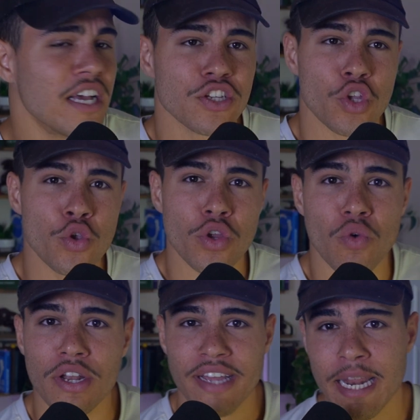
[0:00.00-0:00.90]
So you can
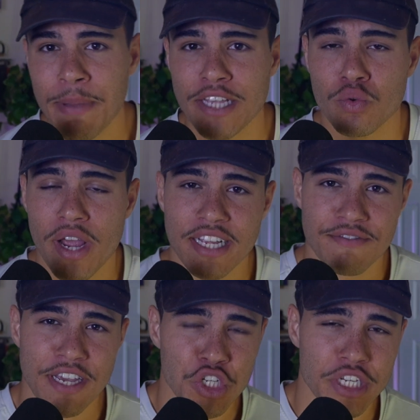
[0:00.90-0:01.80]
run database
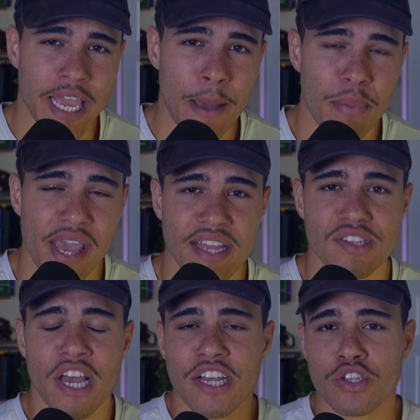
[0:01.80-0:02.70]
reactivation campaigns,
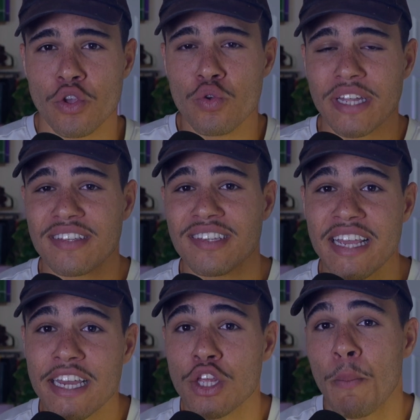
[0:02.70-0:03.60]
so you can
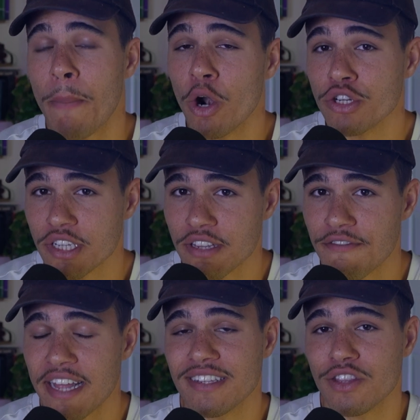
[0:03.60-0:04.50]
sync their purchase
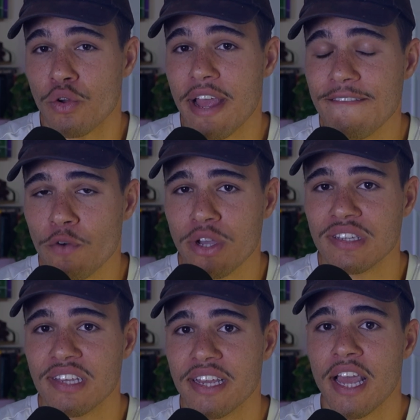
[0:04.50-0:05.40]
events and their
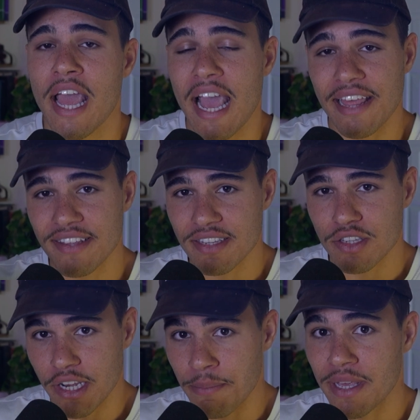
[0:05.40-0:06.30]
invoicing. And this is going
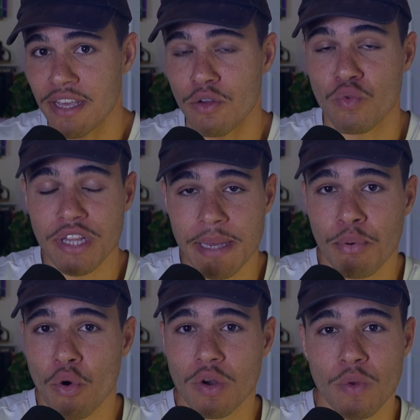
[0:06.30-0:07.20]
to be really
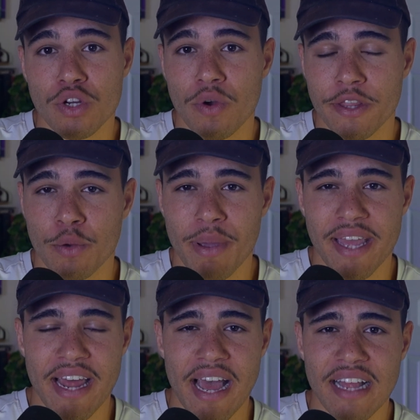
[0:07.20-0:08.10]
important when you're running their paid
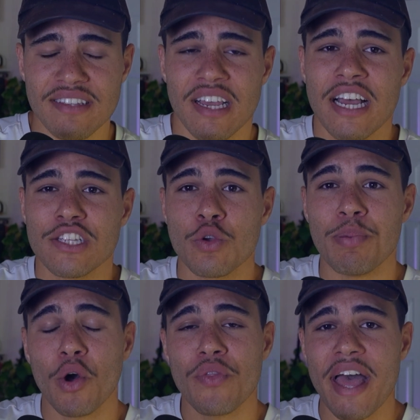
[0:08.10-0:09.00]
ads to
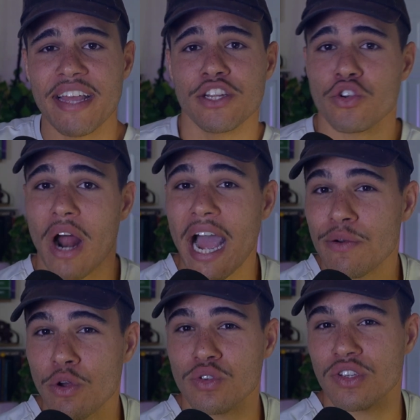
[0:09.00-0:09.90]
build that into your
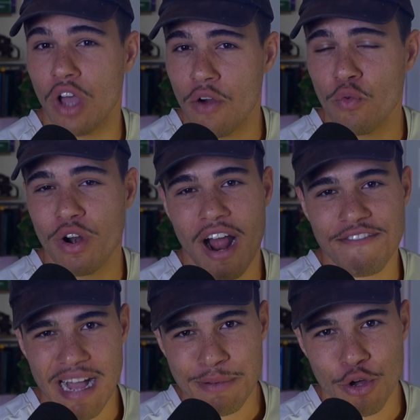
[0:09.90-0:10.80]
Hyros software. I
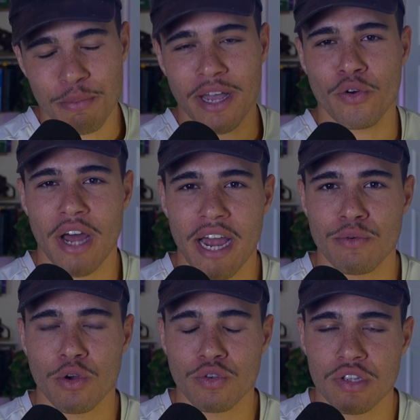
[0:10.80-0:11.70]
vibe coded my own
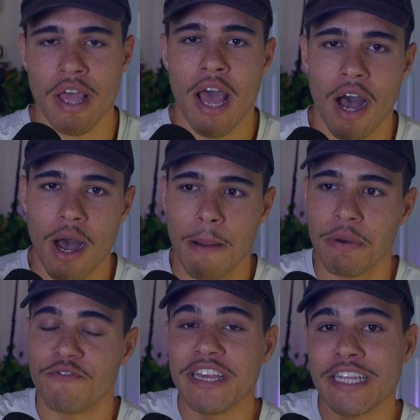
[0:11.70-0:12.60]
Hyros, but
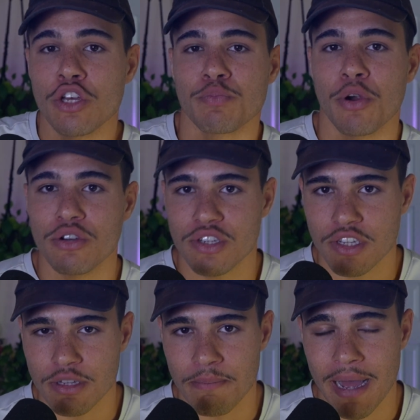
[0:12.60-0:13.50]
feeding those purchases
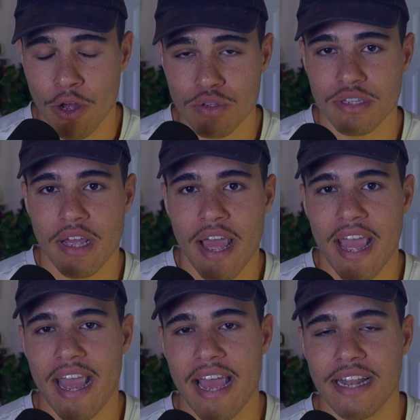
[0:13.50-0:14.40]
amounts
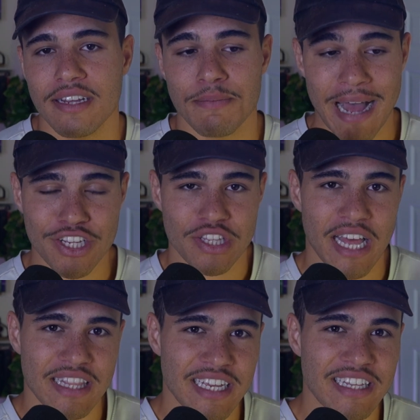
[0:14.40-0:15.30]
and matching
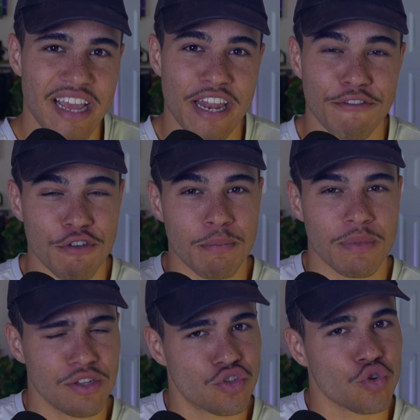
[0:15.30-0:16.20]
that lead data from
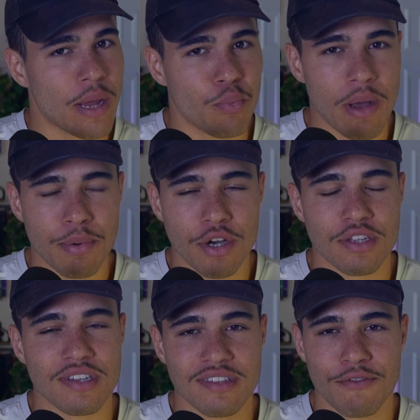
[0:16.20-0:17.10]
Stripe
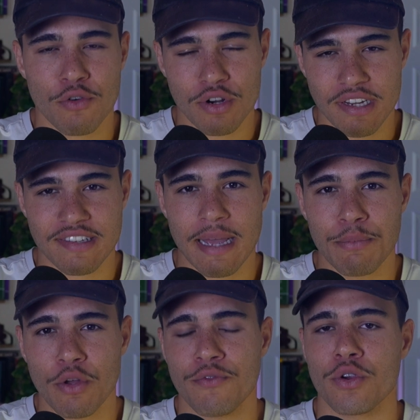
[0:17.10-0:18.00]
webhooks, for an example,
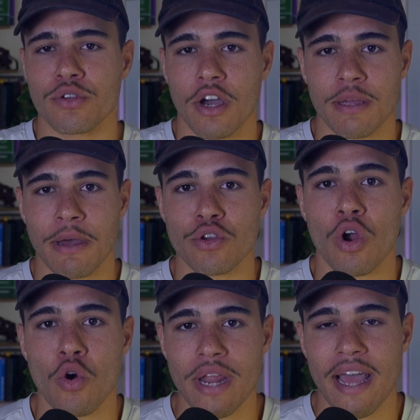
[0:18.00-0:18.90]
if you're talking about your
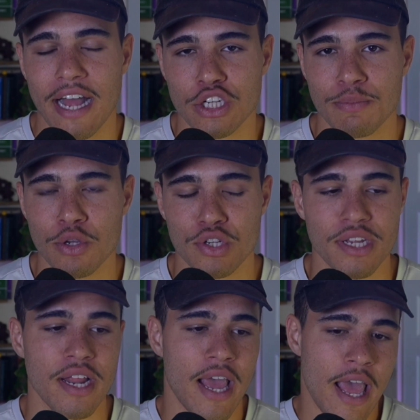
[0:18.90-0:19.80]
own attribution,
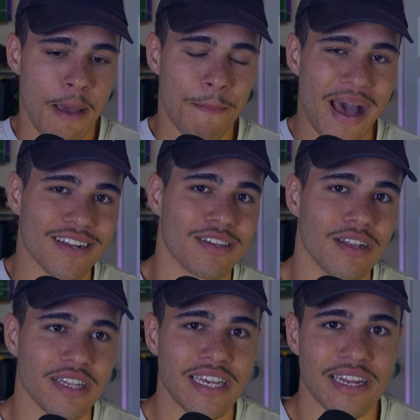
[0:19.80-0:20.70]
back to the
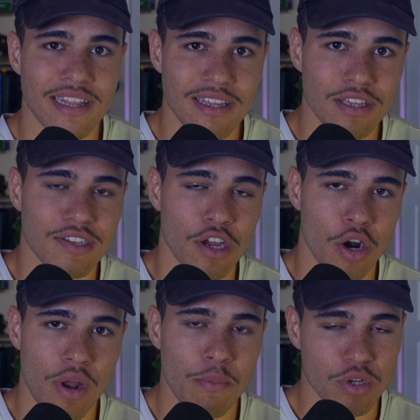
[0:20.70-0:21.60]
lead in the
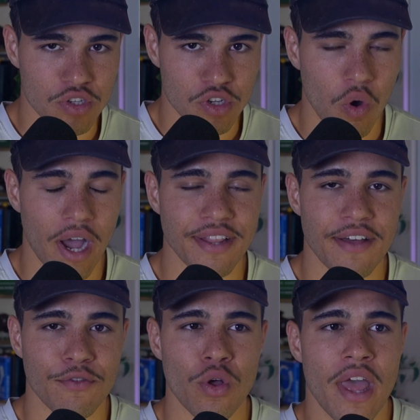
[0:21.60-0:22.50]
CRM, which is
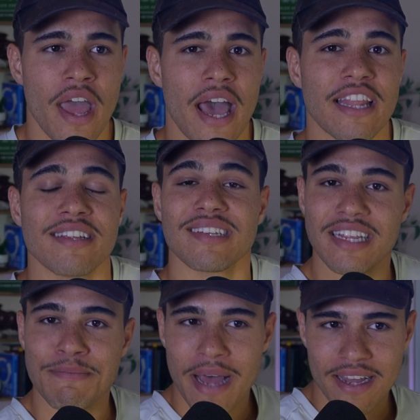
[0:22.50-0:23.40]
GoHighLevel, and then sending
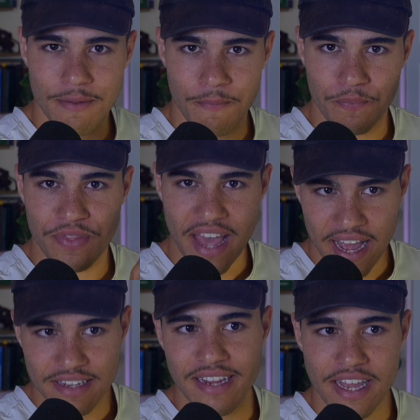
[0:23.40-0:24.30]
back that
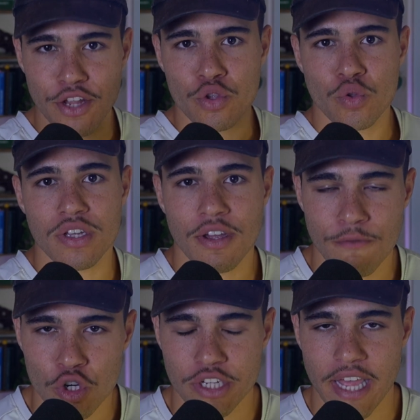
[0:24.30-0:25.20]
data through the
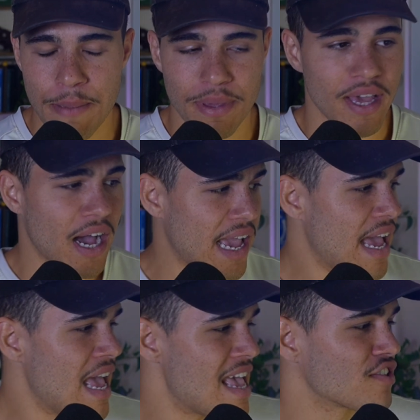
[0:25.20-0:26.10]
conversion API
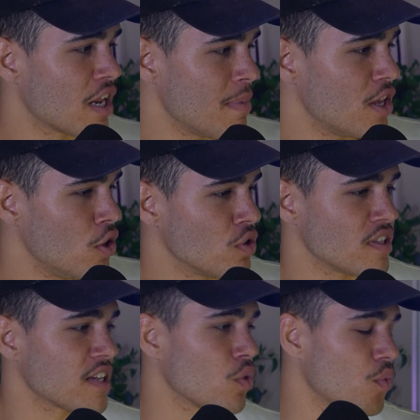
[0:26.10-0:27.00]
is going to be huge. And
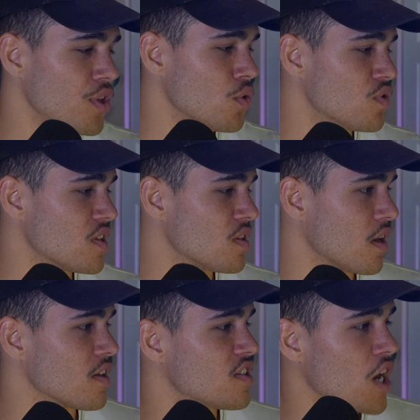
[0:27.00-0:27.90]
that's what we use this
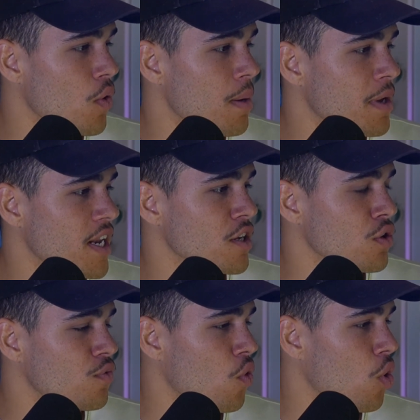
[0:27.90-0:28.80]
CRM connector
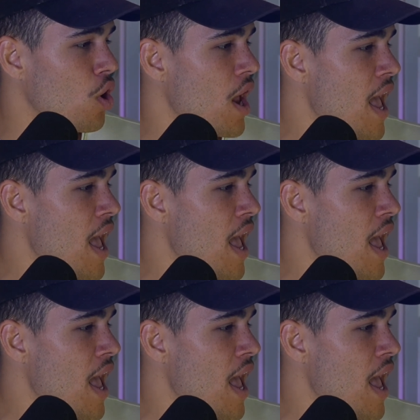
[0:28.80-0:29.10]
for.